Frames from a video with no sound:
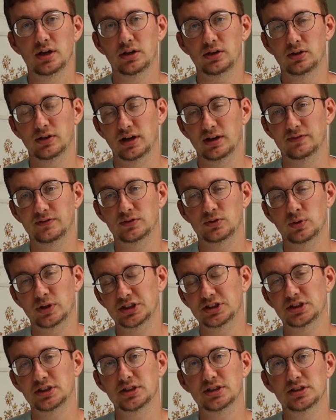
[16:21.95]
you have
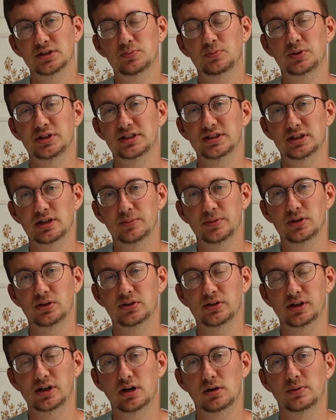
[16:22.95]
questions, please let me know
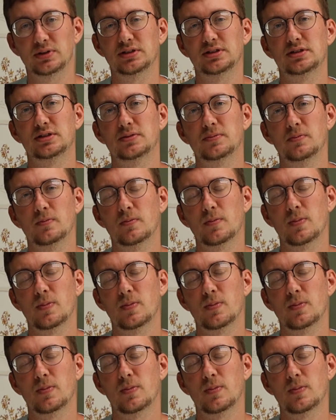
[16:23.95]
in the comments.